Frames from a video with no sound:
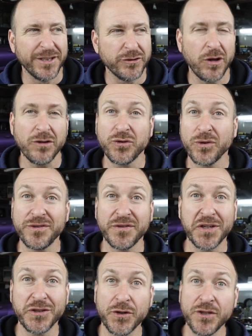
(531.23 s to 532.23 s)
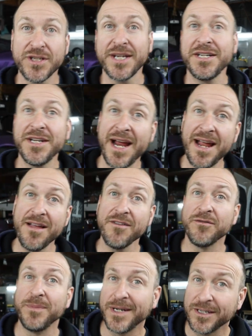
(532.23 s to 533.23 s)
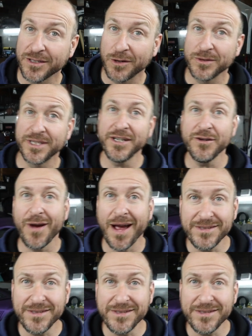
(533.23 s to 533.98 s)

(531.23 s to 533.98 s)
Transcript: There's all sorts of concerns I didn't have because I was here.